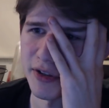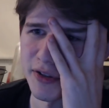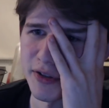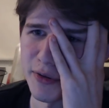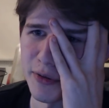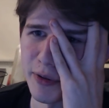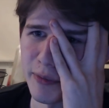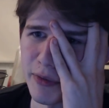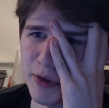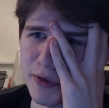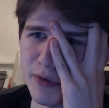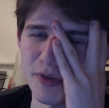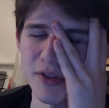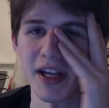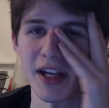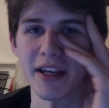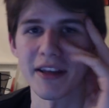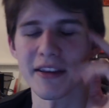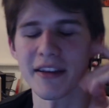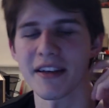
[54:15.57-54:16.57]
to abuse
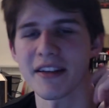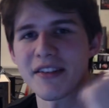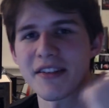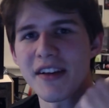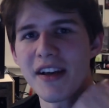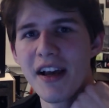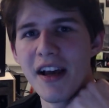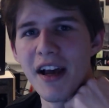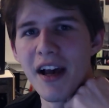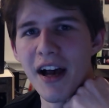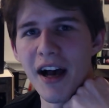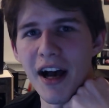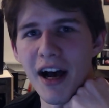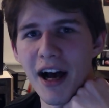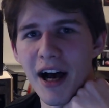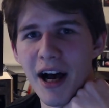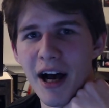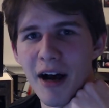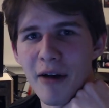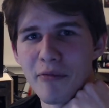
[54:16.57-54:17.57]
like this.
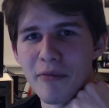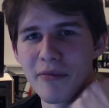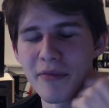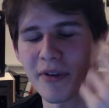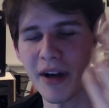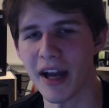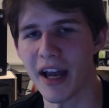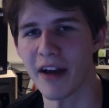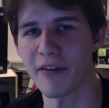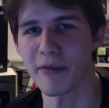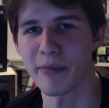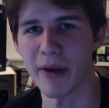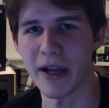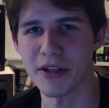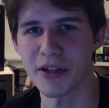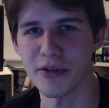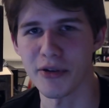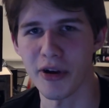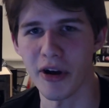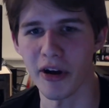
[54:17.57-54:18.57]
I have a
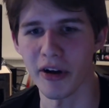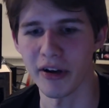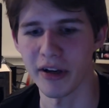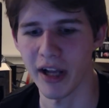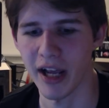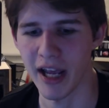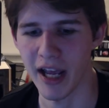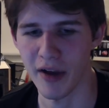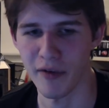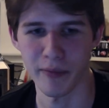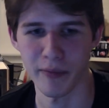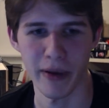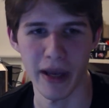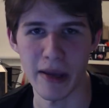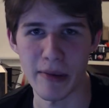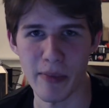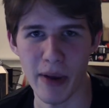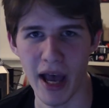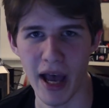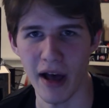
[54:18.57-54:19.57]
Patreon, I have a
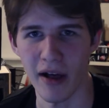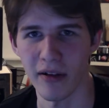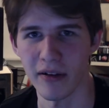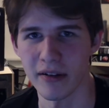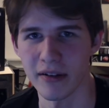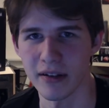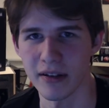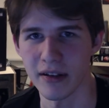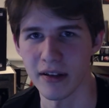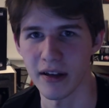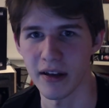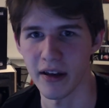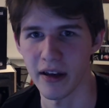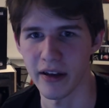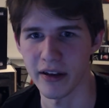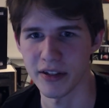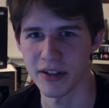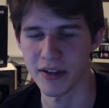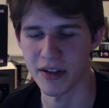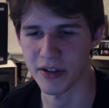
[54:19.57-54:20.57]
PayPal,
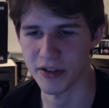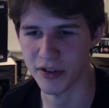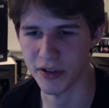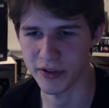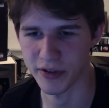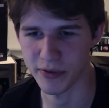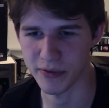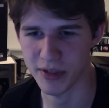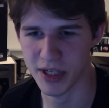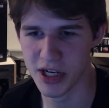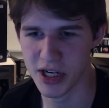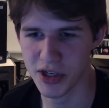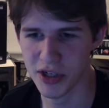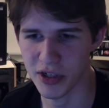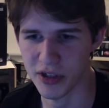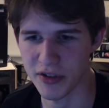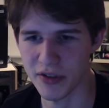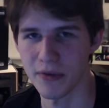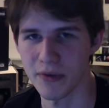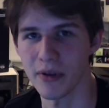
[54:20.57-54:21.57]
there's also
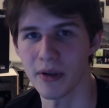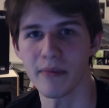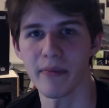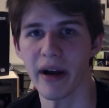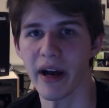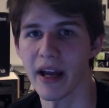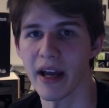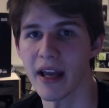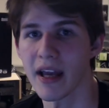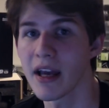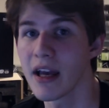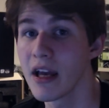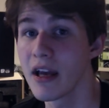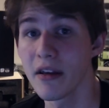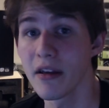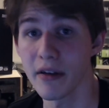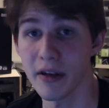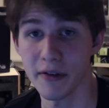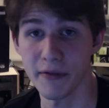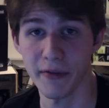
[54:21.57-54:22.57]
t-shirts you can buy.
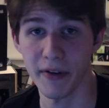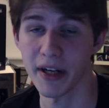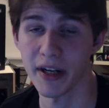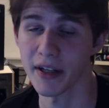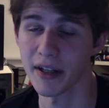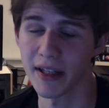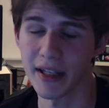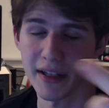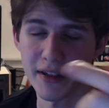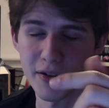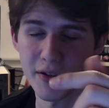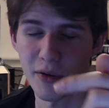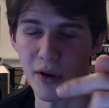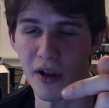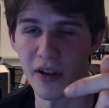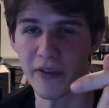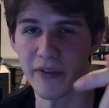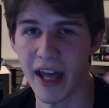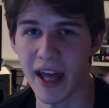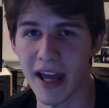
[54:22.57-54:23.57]
You're going to find a link to
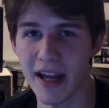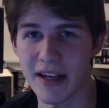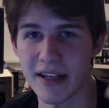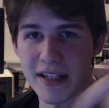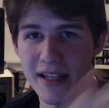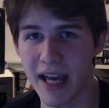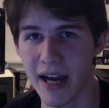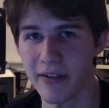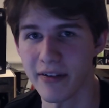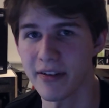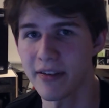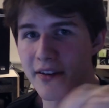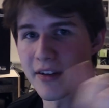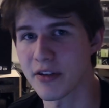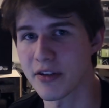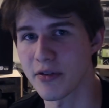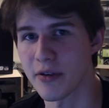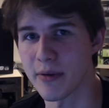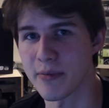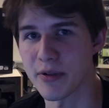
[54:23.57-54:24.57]
all of that down in the
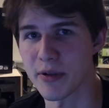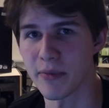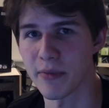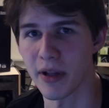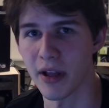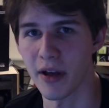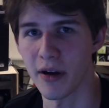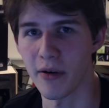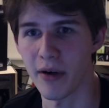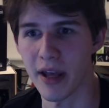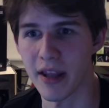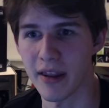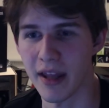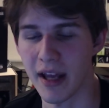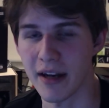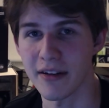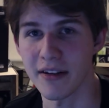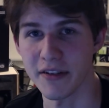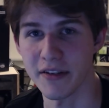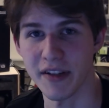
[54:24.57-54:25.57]
description below, and
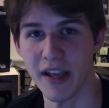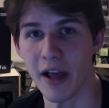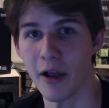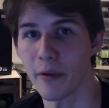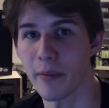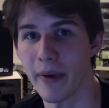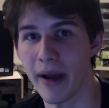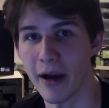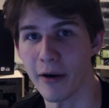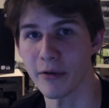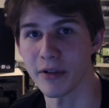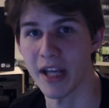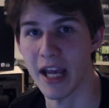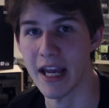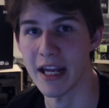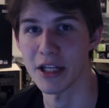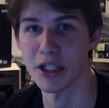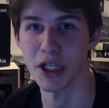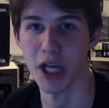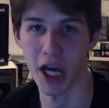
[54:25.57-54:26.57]
that does help out
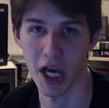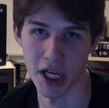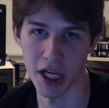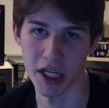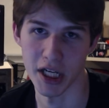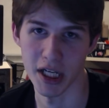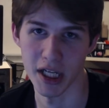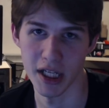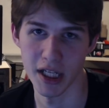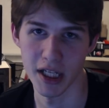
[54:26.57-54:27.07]
a ton.